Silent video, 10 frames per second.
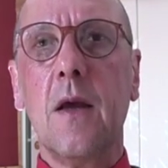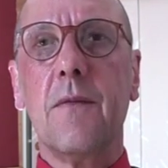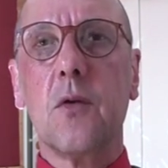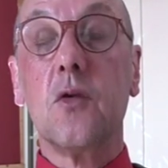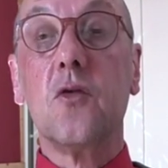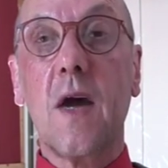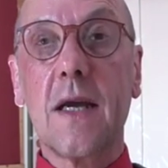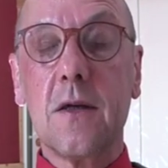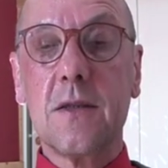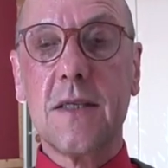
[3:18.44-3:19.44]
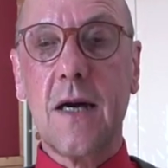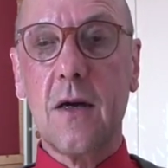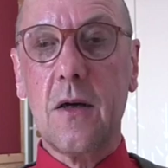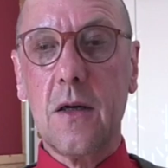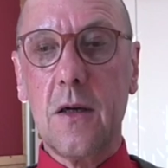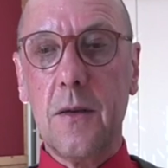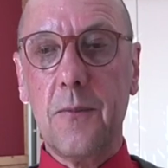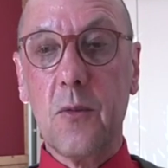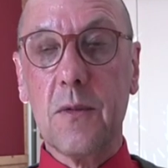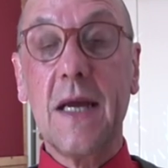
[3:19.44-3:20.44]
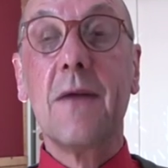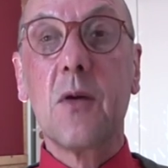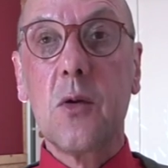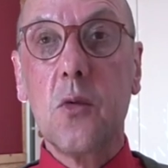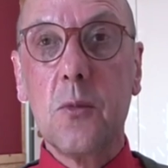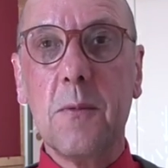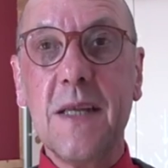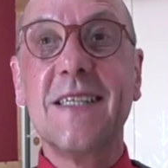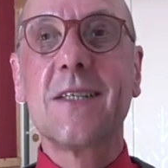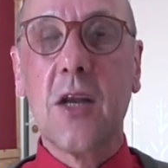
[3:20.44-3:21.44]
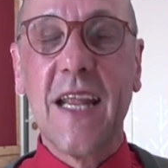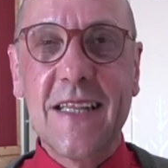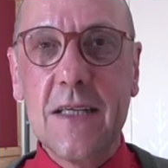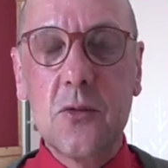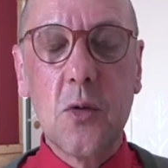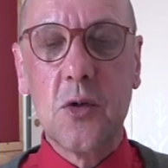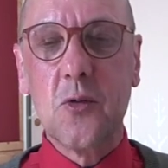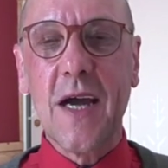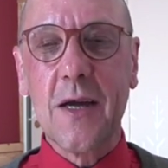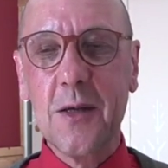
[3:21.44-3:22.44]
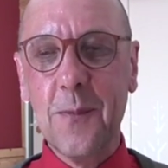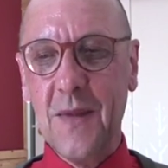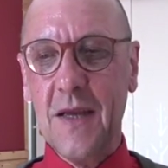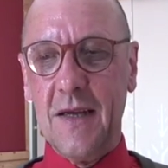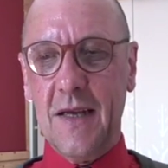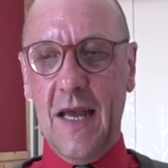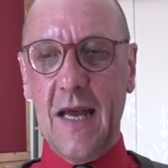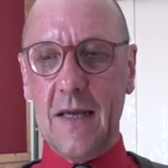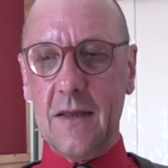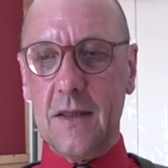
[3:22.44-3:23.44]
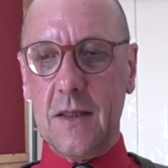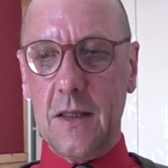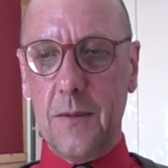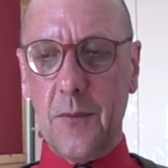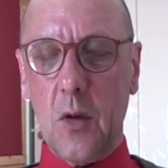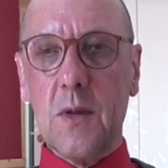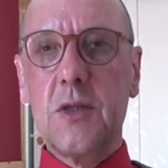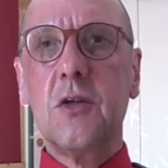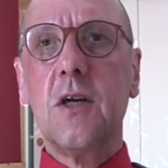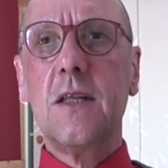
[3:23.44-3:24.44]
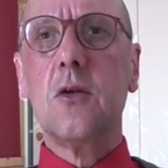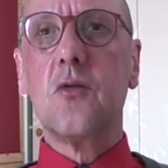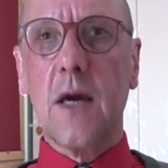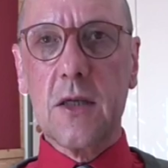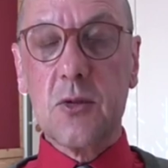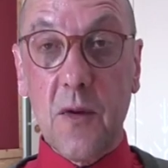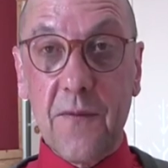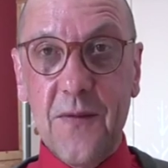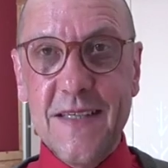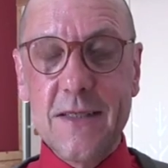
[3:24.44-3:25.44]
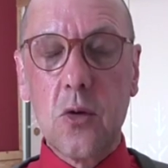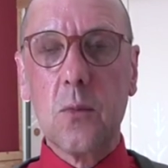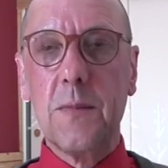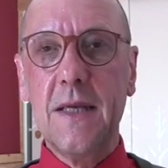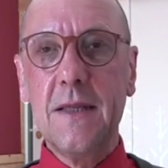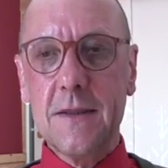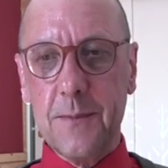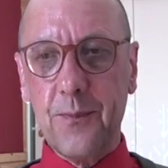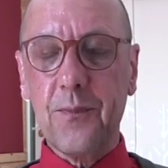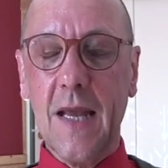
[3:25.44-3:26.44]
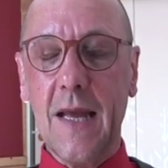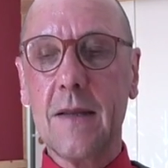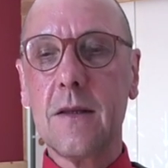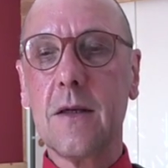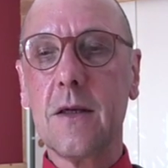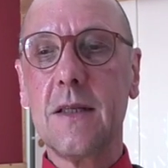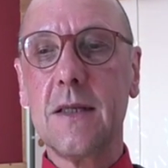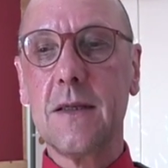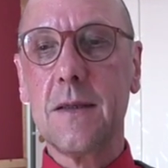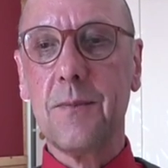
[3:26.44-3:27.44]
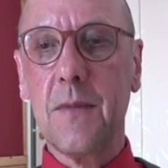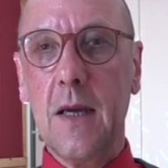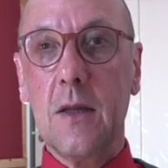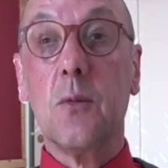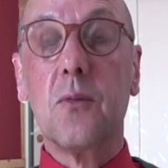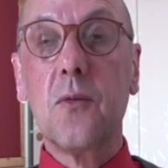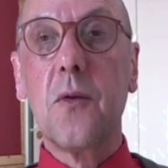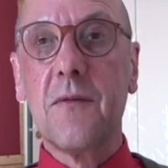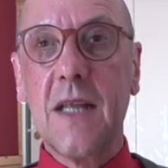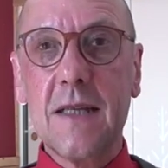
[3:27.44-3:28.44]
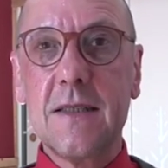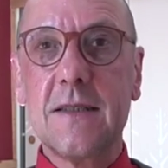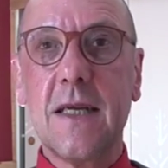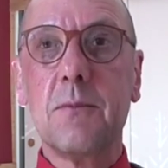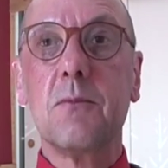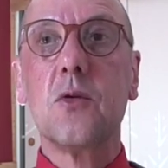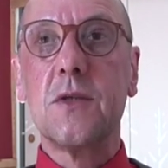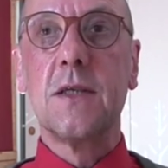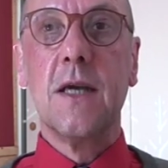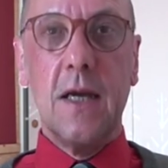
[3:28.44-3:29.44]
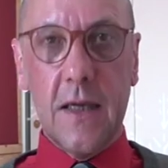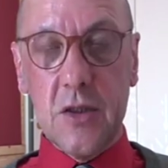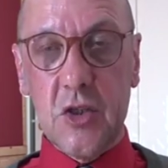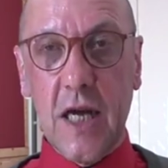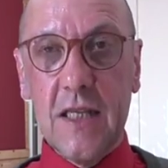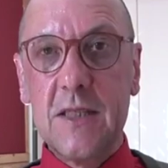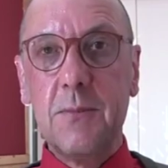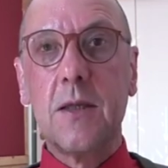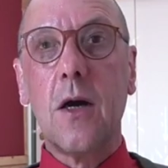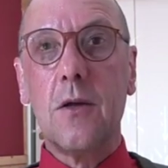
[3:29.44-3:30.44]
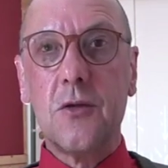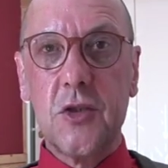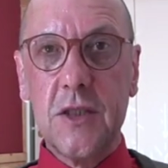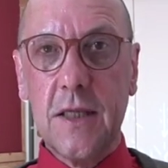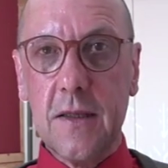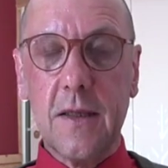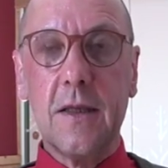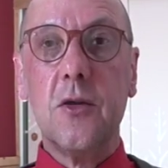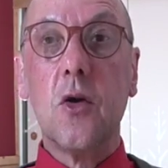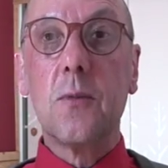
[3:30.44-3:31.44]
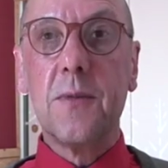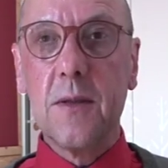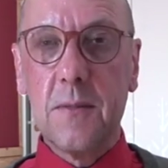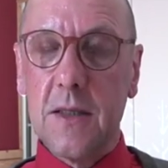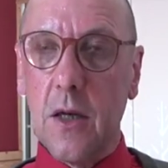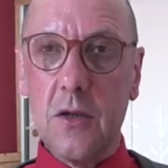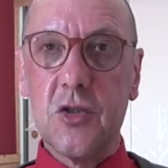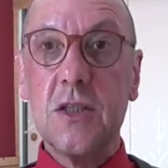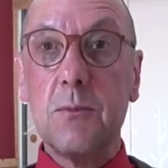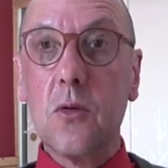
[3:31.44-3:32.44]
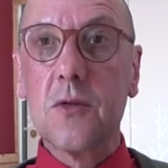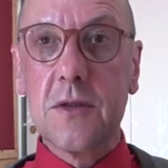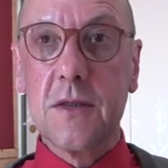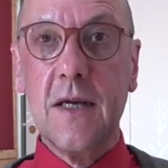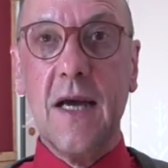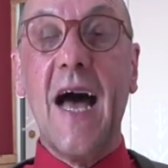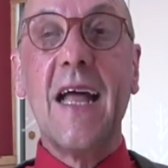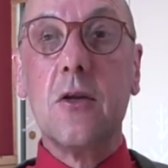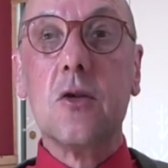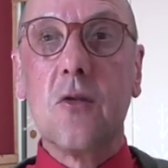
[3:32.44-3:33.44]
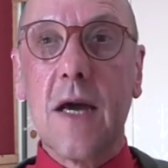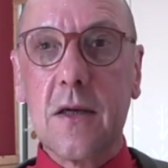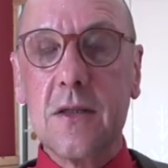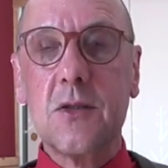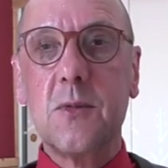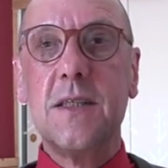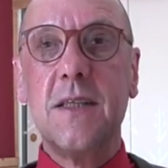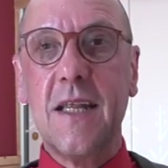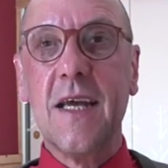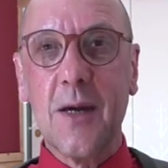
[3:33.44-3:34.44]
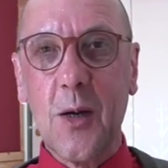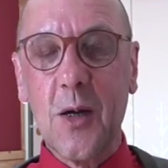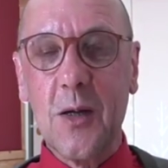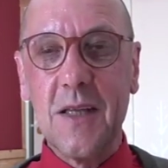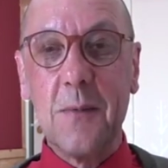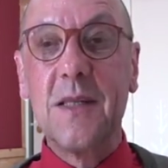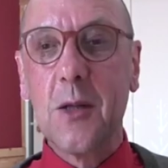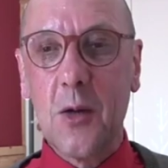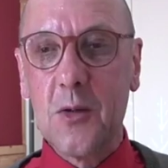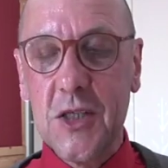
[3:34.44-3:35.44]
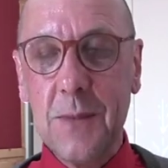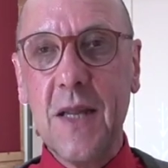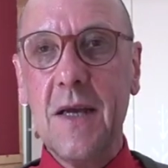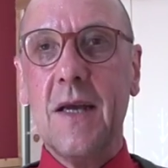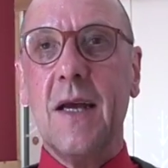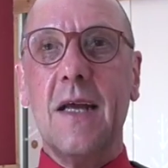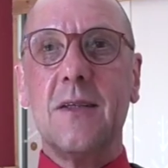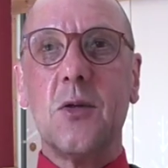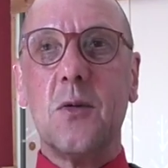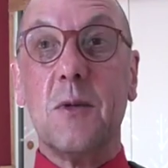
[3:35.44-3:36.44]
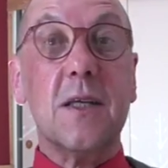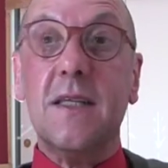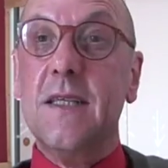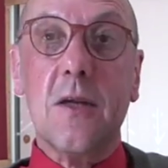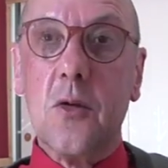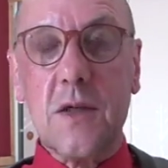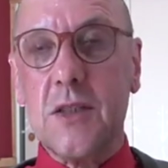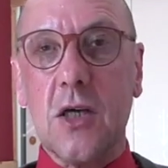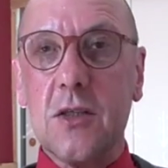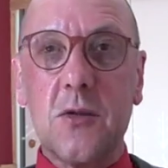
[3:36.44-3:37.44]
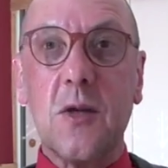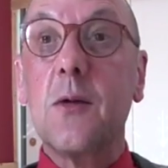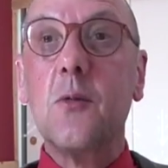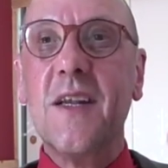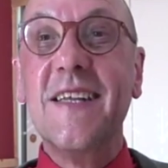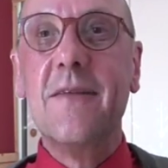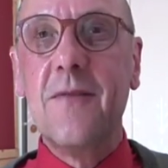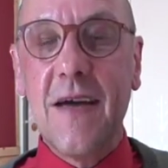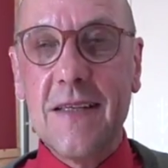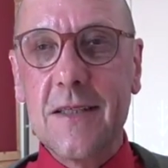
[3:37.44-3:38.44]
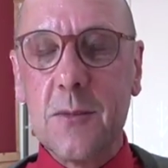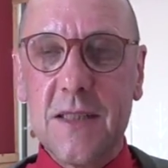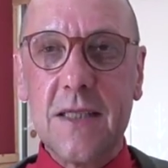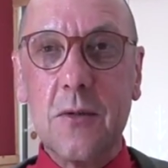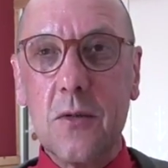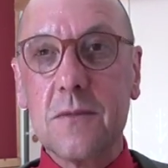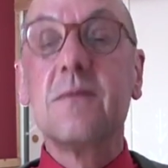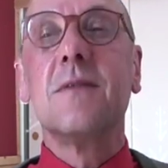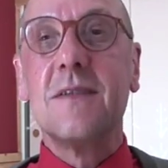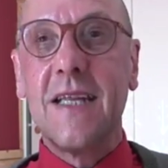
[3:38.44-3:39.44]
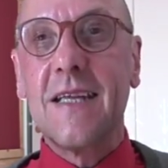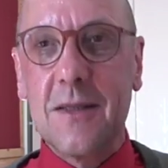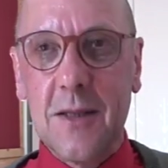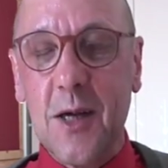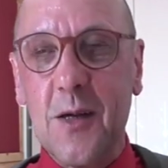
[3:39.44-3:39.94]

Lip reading: For the dragons are, every human being is connected to a dragon. And originally the dragons were physical beings. And the proof of that is that both in Chinese mythology and in European mythology, both had the dragons within their mythology. And so, but they didn't know each other, so they couldn't invent something that